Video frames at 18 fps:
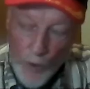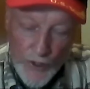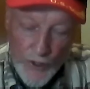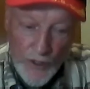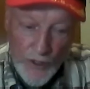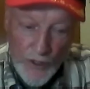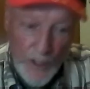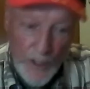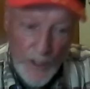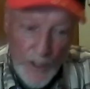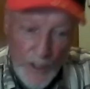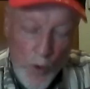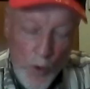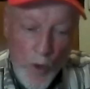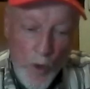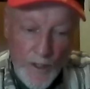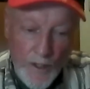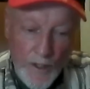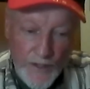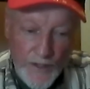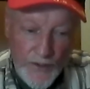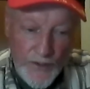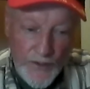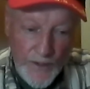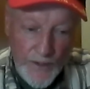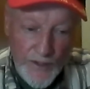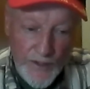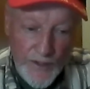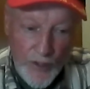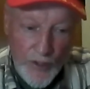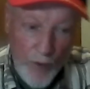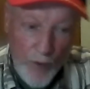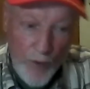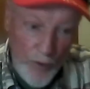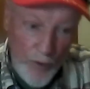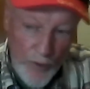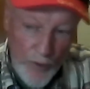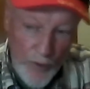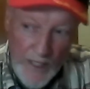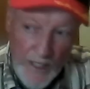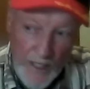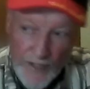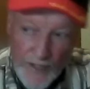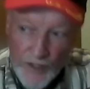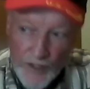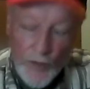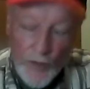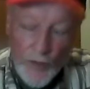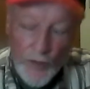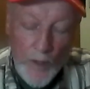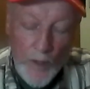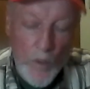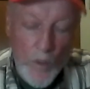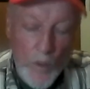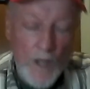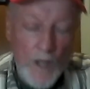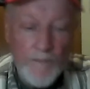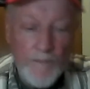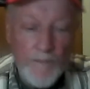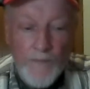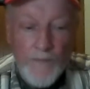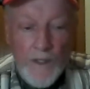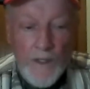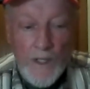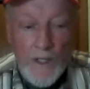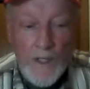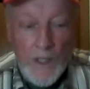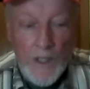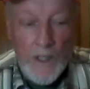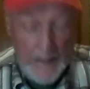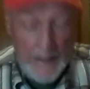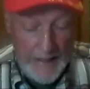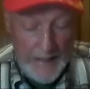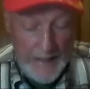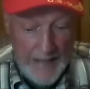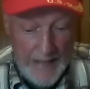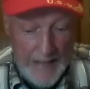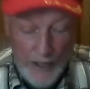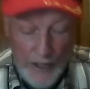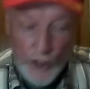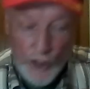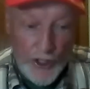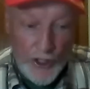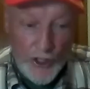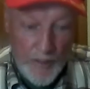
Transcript: to these coordinates zero three eight six three one. And I looked at the